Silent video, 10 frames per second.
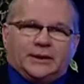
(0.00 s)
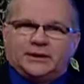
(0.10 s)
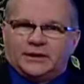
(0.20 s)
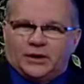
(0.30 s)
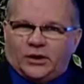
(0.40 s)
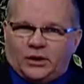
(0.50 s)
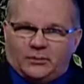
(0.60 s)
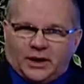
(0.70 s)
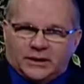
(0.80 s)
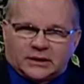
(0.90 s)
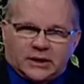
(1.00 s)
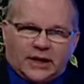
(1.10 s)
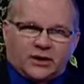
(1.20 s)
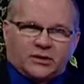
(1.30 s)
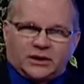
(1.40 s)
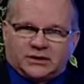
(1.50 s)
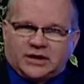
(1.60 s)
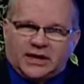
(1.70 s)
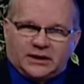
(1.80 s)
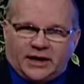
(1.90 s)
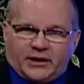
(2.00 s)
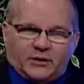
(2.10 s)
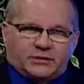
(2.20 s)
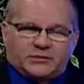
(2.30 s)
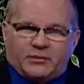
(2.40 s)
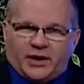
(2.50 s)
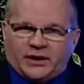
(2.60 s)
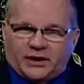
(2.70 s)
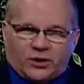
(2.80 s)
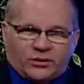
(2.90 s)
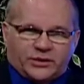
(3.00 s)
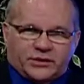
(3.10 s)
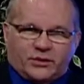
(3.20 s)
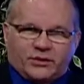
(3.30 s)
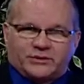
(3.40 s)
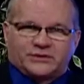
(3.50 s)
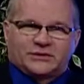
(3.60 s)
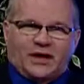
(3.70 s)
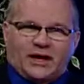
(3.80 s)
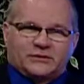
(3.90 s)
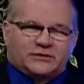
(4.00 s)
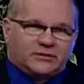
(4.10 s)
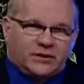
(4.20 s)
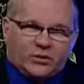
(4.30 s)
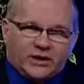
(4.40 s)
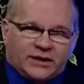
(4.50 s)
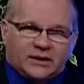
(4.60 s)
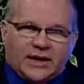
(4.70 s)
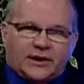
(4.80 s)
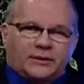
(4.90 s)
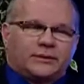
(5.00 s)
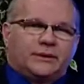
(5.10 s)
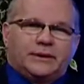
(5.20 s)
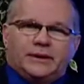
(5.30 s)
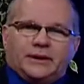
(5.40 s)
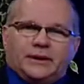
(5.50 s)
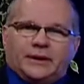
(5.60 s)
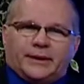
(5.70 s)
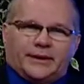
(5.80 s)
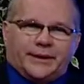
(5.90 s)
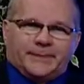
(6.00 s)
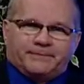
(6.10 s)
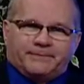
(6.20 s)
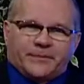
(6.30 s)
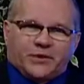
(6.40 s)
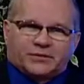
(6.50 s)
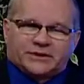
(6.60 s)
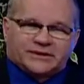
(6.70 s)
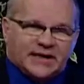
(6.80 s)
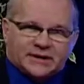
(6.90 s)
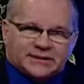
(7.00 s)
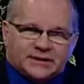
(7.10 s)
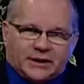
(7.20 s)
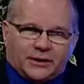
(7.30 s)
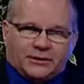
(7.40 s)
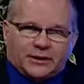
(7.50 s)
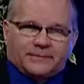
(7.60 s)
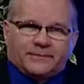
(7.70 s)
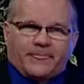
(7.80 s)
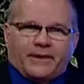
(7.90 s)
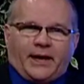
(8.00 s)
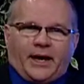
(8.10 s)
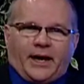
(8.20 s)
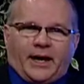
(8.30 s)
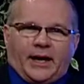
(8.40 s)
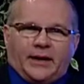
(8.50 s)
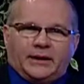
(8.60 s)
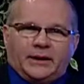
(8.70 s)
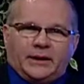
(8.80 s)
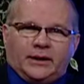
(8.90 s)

you know, a month later, a day later, depending on when the court decides, a week later, there's a sentencing hearing. And